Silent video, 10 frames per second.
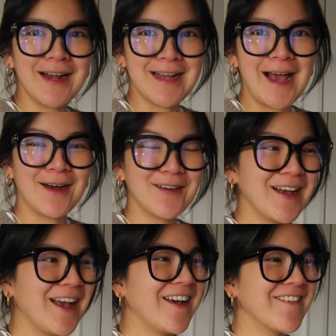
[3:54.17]
right now,
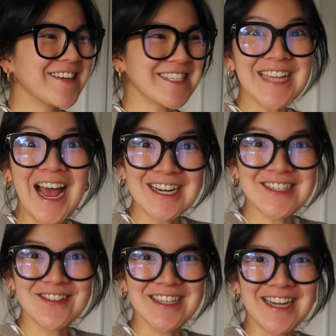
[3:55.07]
which is
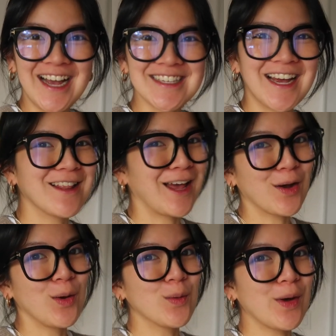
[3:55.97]
actually really nice. I like
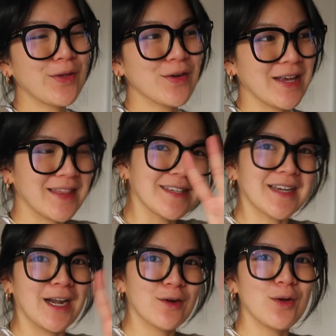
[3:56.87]
cold weather, like this
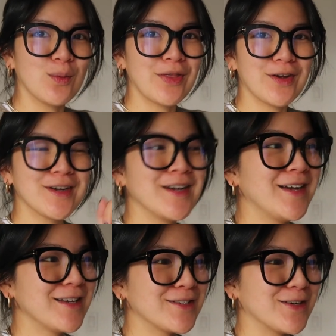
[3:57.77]
kind of cold weather.
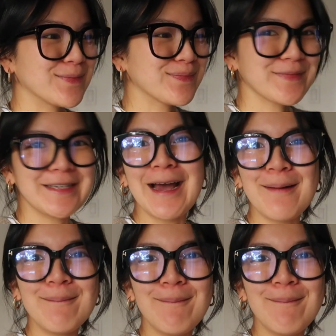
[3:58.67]
So yeah.